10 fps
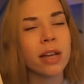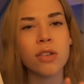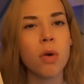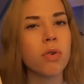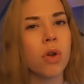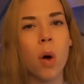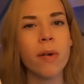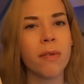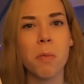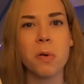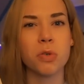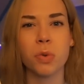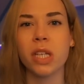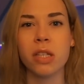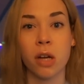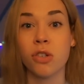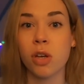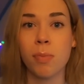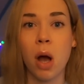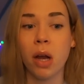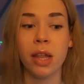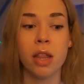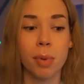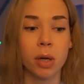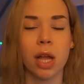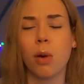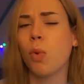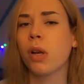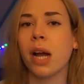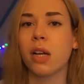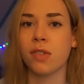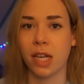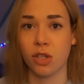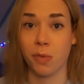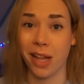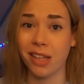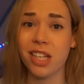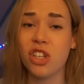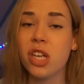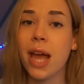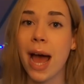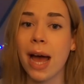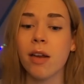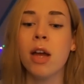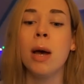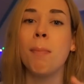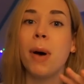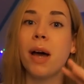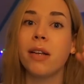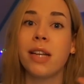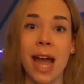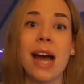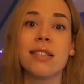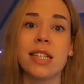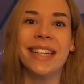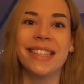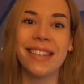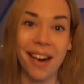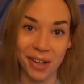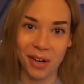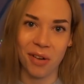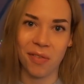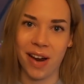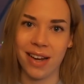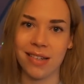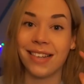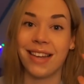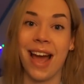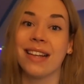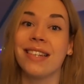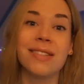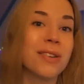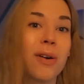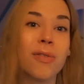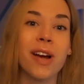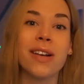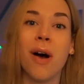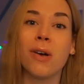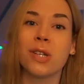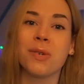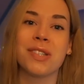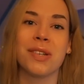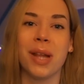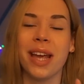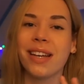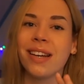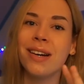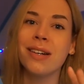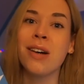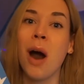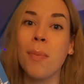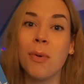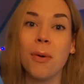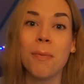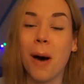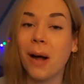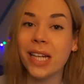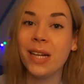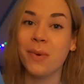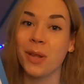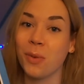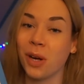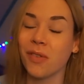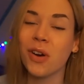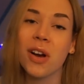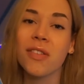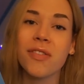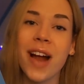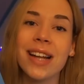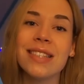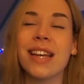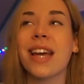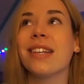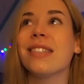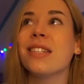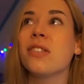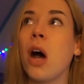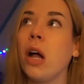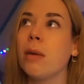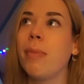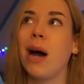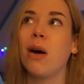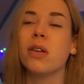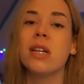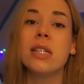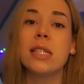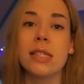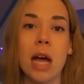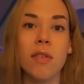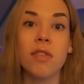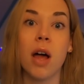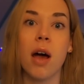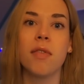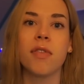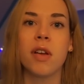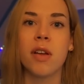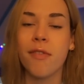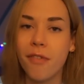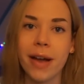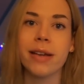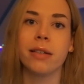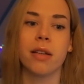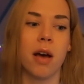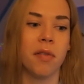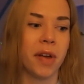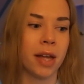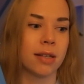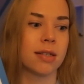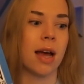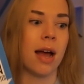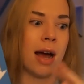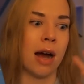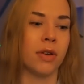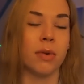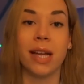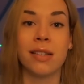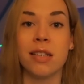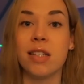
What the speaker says: I don't know if it was really touched upon in the book, like what kind of sexuality she had, but Cassie, she got a girlfriend, and Cassie's girlfriend also wants to like couple Molly with one of her friends, and it's all about self-love, finding love, and how you get to